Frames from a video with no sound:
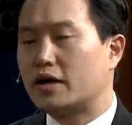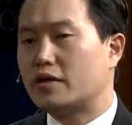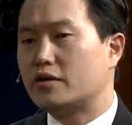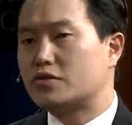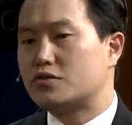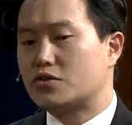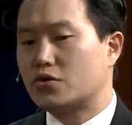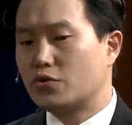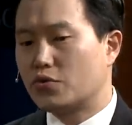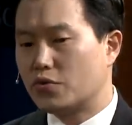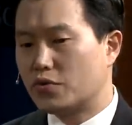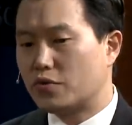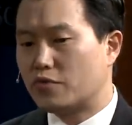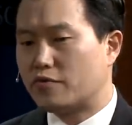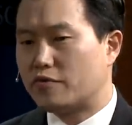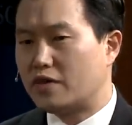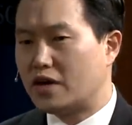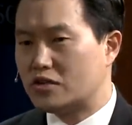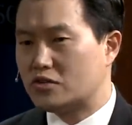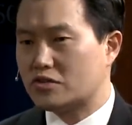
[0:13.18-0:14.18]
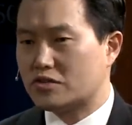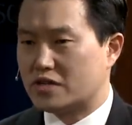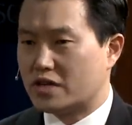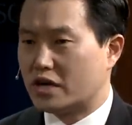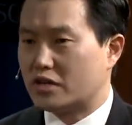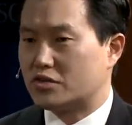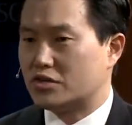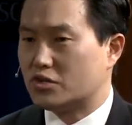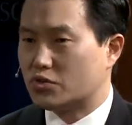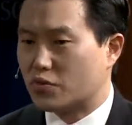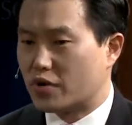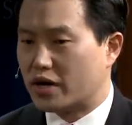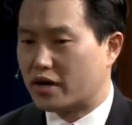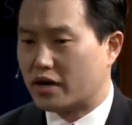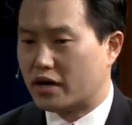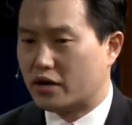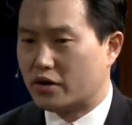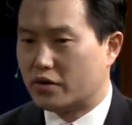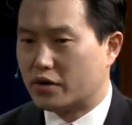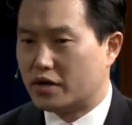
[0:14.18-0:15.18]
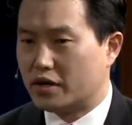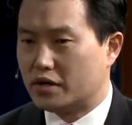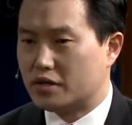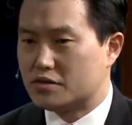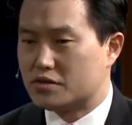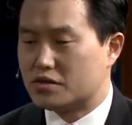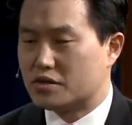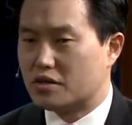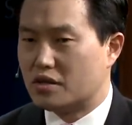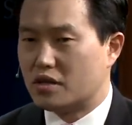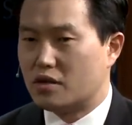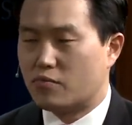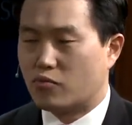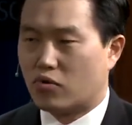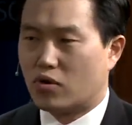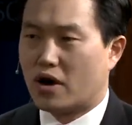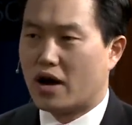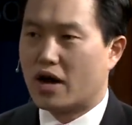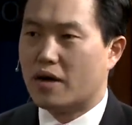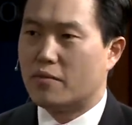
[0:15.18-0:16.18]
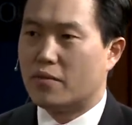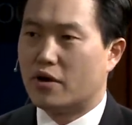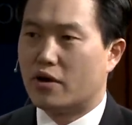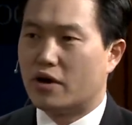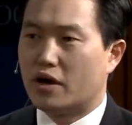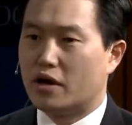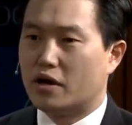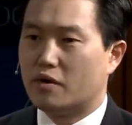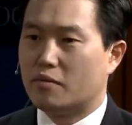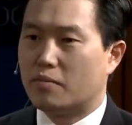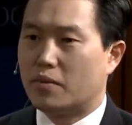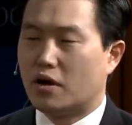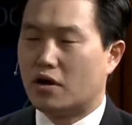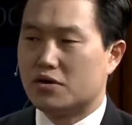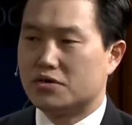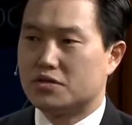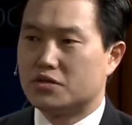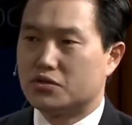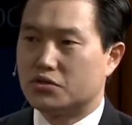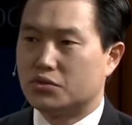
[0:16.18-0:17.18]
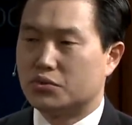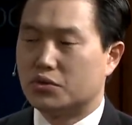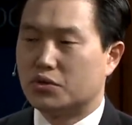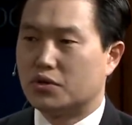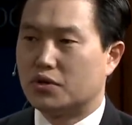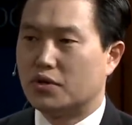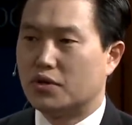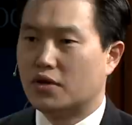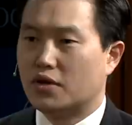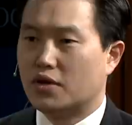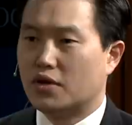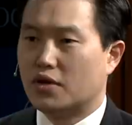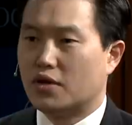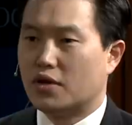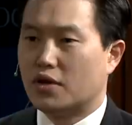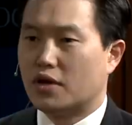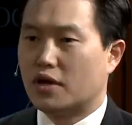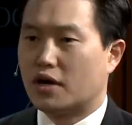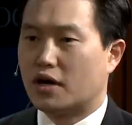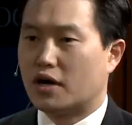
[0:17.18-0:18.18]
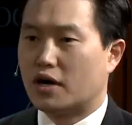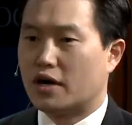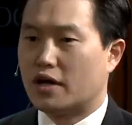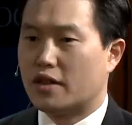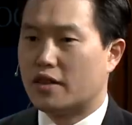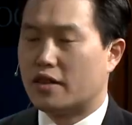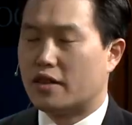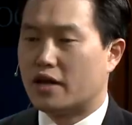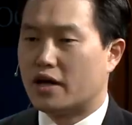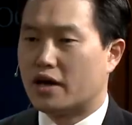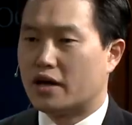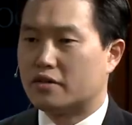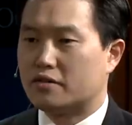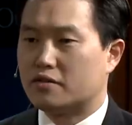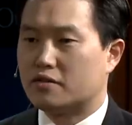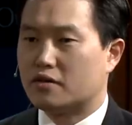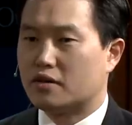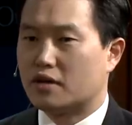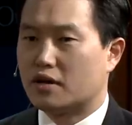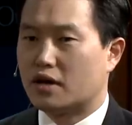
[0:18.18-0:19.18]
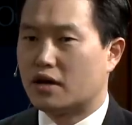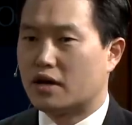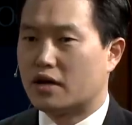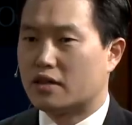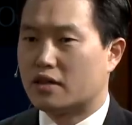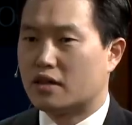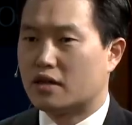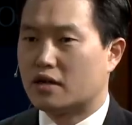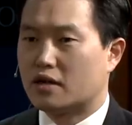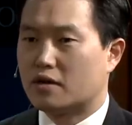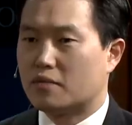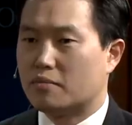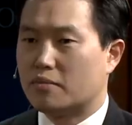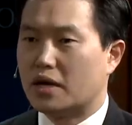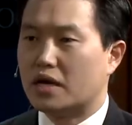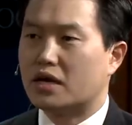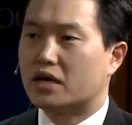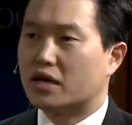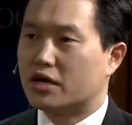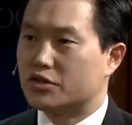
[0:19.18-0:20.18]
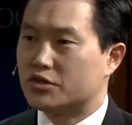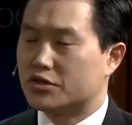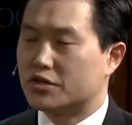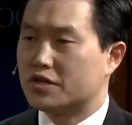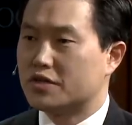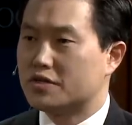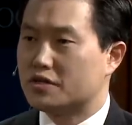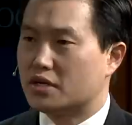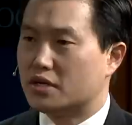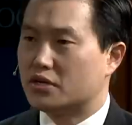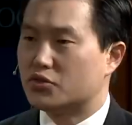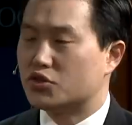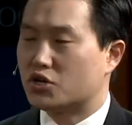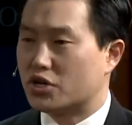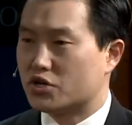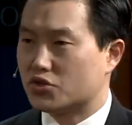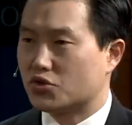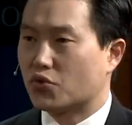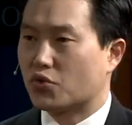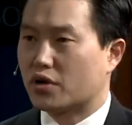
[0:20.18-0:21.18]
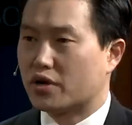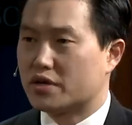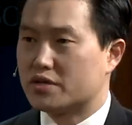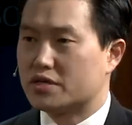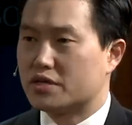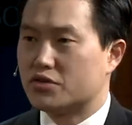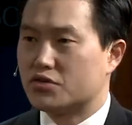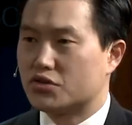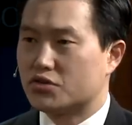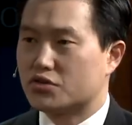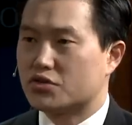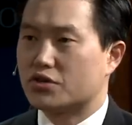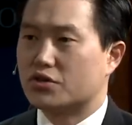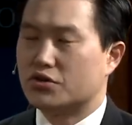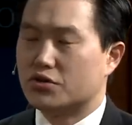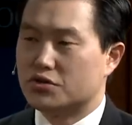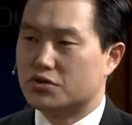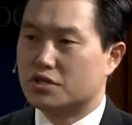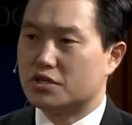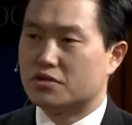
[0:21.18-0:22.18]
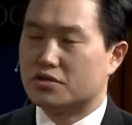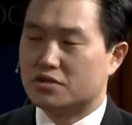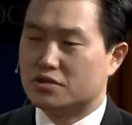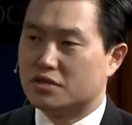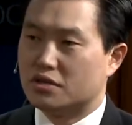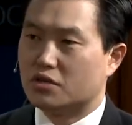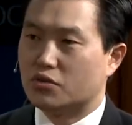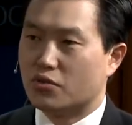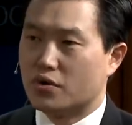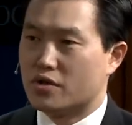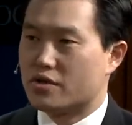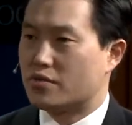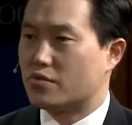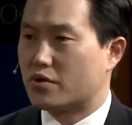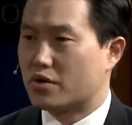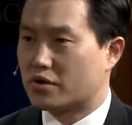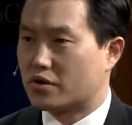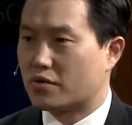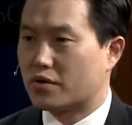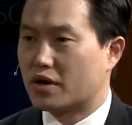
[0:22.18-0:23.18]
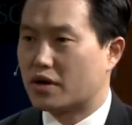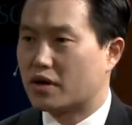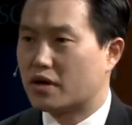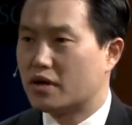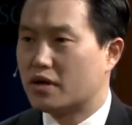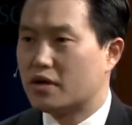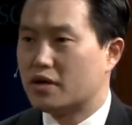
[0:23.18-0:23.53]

So financial sanctions right now is the primary policy tool that I think many countries and international organizations are using to deal with North Korea.